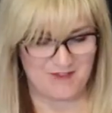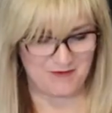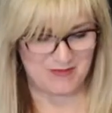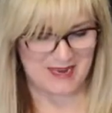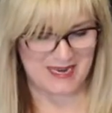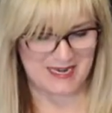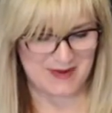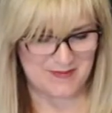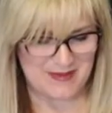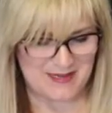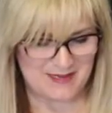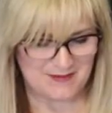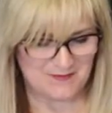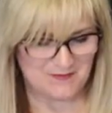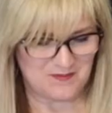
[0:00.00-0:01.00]
of peanut
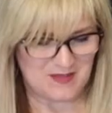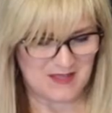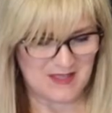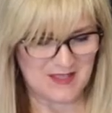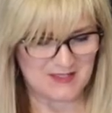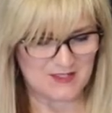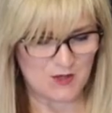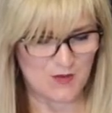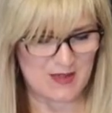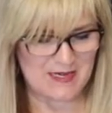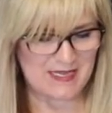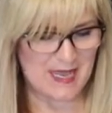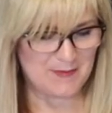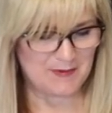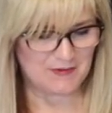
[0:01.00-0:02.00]
butter. So
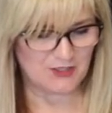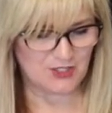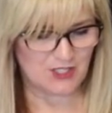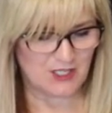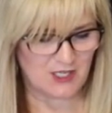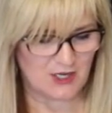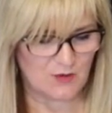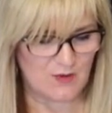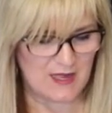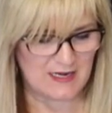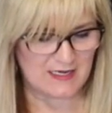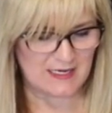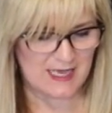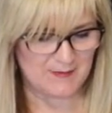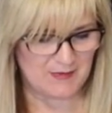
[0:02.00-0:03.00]
one cup of sugar,
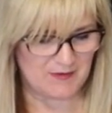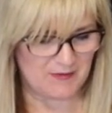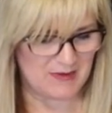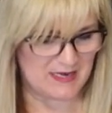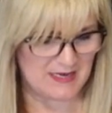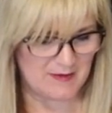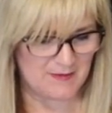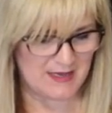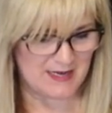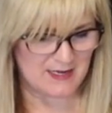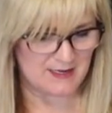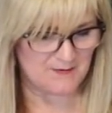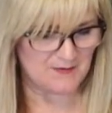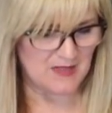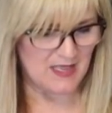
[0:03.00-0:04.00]
one cup of peanut
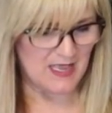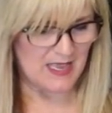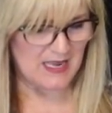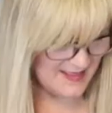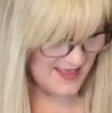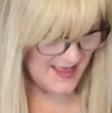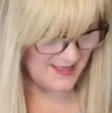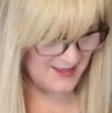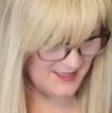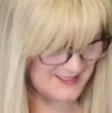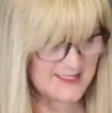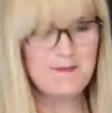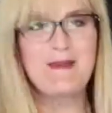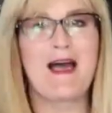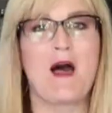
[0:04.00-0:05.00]
butter, and that
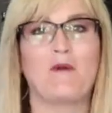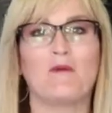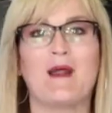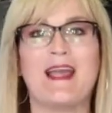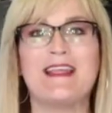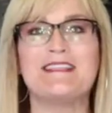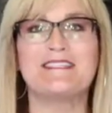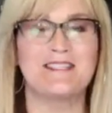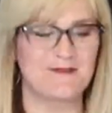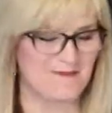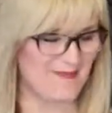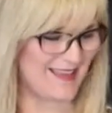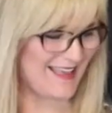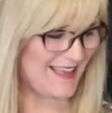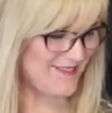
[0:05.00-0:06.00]
looks about right to
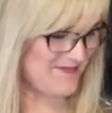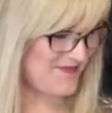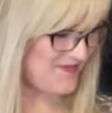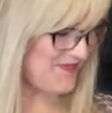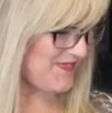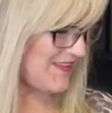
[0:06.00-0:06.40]
me.